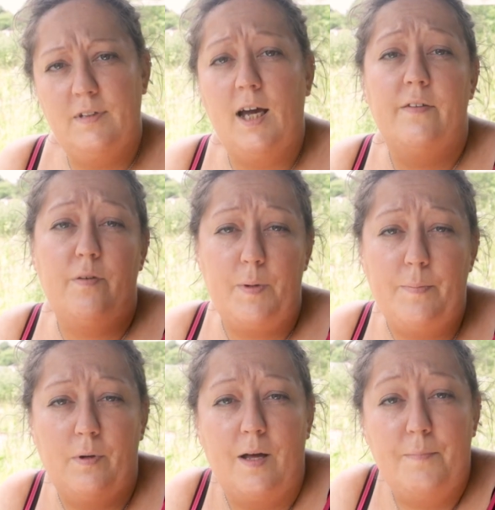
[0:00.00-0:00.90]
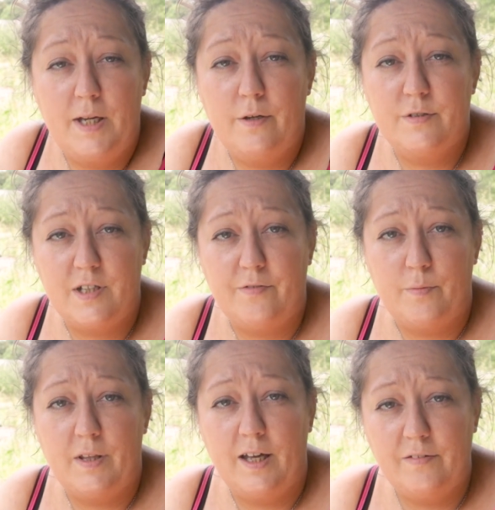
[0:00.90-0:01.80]
And for people like me who suffer
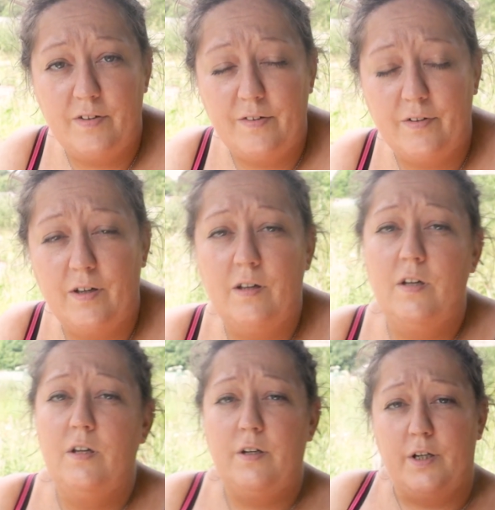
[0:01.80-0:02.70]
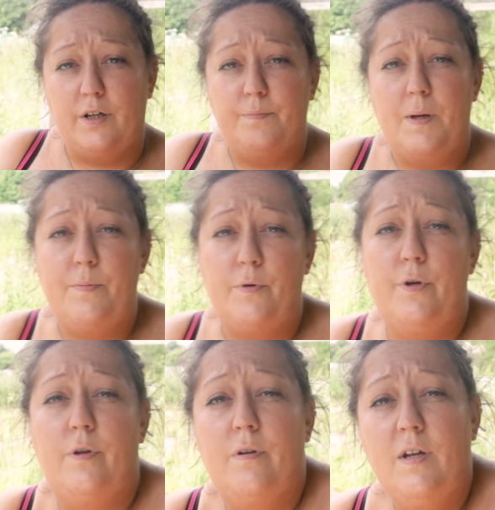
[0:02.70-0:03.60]
with hay fever, you know, people who